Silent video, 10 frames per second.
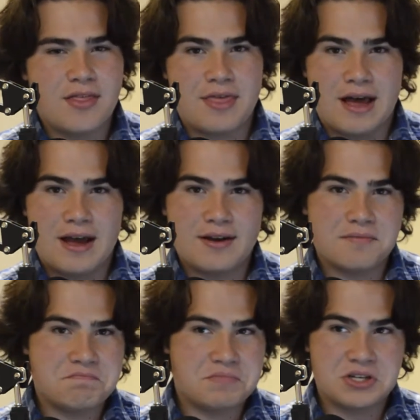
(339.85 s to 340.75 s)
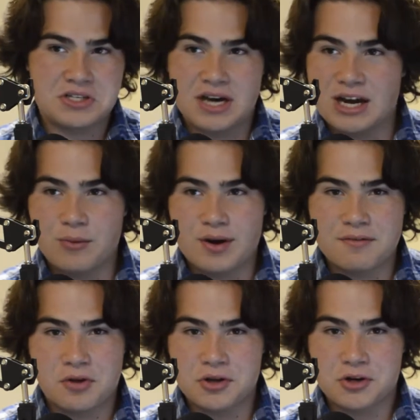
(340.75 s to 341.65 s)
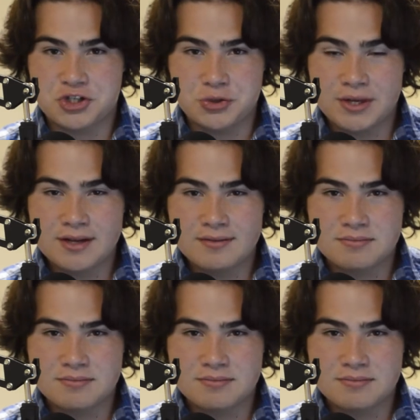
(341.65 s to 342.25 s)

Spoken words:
that got rid of all your shooting?